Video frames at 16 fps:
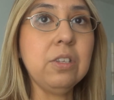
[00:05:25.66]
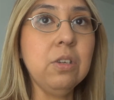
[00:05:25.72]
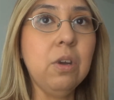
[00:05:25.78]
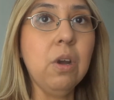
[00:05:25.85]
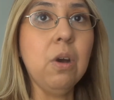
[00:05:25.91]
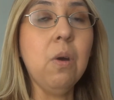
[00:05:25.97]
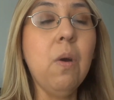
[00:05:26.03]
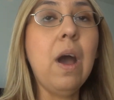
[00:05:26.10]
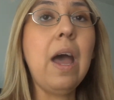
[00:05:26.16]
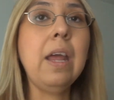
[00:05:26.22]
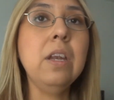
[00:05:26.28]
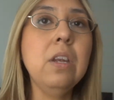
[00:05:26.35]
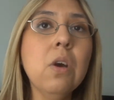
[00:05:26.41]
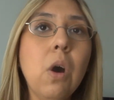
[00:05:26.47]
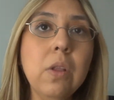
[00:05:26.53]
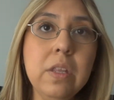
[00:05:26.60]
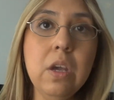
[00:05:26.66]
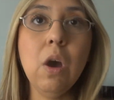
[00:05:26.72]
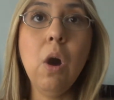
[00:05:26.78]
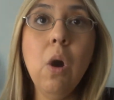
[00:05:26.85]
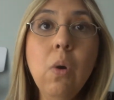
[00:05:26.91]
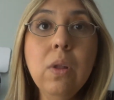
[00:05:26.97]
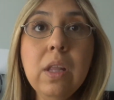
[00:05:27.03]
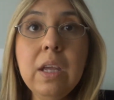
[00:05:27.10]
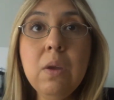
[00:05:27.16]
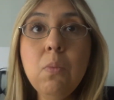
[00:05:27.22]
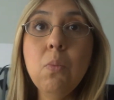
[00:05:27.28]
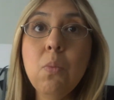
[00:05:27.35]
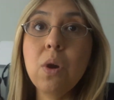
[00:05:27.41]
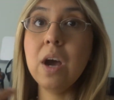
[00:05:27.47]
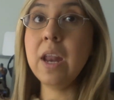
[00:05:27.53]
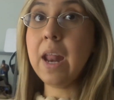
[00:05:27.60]
to go. I know the only
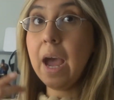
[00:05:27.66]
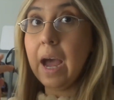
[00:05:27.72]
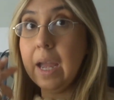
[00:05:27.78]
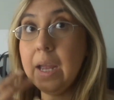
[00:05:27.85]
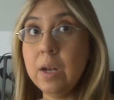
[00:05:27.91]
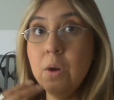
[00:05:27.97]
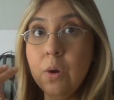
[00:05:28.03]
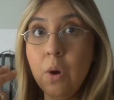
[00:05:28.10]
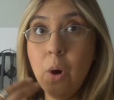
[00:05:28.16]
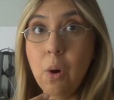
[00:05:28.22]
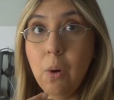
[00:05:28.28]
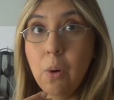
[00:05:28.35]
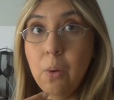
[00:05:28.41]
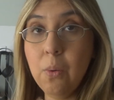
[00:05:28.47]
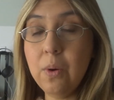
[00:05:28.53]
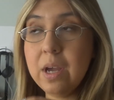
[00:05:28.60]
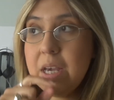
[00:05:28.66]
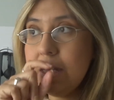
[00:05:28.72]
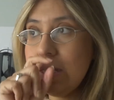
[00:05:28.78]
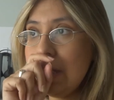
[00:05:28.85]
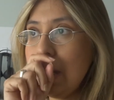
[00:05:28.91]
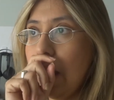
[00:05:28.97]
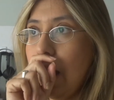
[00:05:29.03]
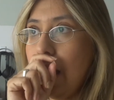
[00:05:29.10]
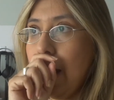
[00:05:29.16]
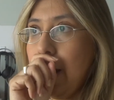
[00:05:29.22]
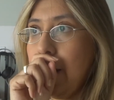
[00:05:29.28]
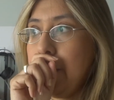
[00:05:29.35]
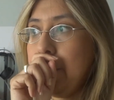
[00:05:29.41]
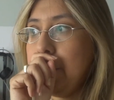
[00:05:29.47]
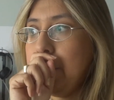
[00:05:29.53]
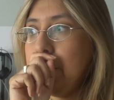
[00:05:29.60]
one I know it's
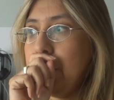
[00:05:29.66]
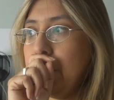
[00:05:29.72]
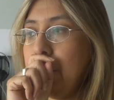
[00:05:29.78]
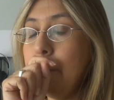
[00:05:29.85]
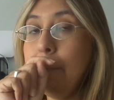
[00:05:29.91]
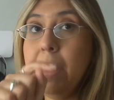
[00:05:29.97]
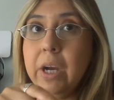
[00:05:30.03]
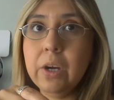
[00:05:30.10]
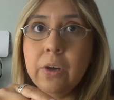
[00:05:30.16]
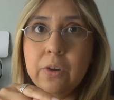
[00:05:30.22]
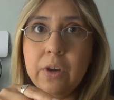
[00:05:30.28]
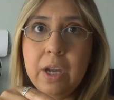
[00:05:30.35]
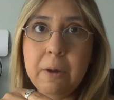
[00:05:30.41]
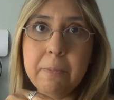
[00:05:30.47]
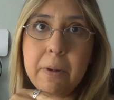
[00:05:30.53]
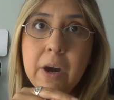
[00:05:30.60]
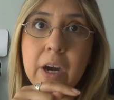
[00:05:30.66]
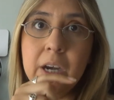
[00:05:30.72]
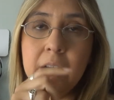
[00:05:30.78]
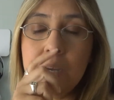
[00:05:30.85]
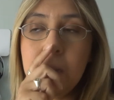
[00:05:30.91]
um, Bear Creek Park.